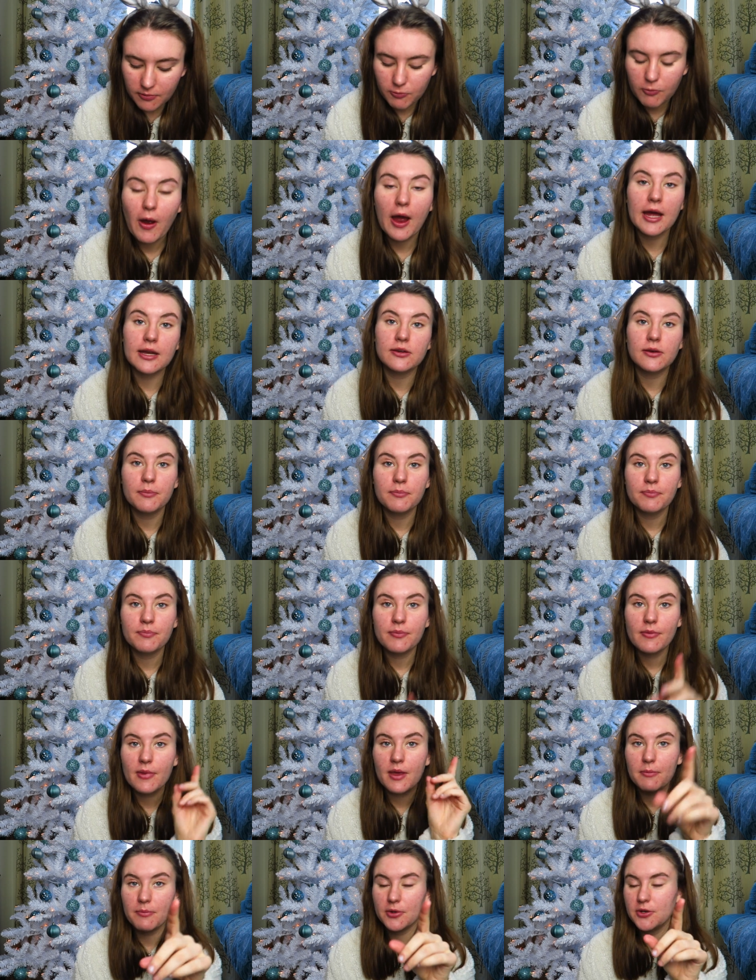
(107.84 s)
red.
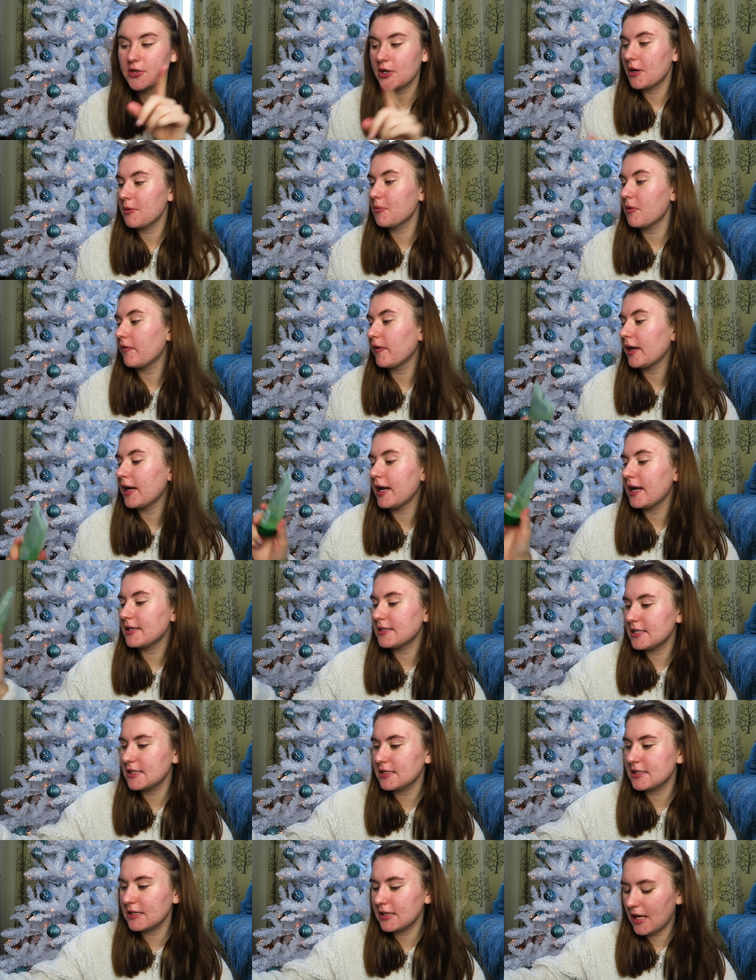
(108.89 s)
But don't worry,
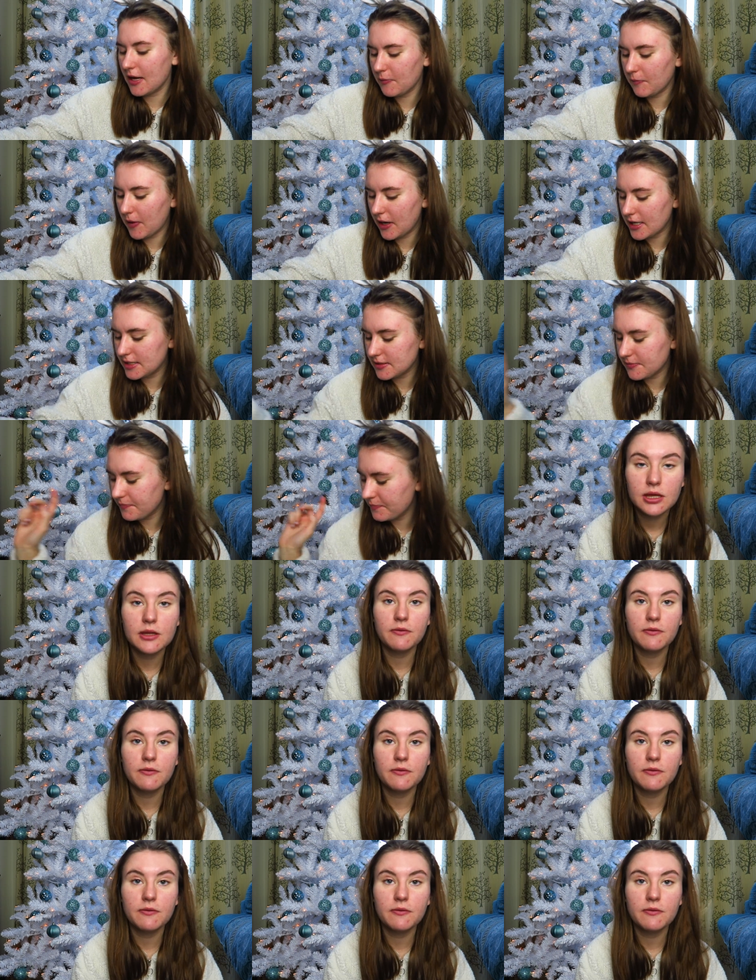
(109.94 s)
it isn't that red.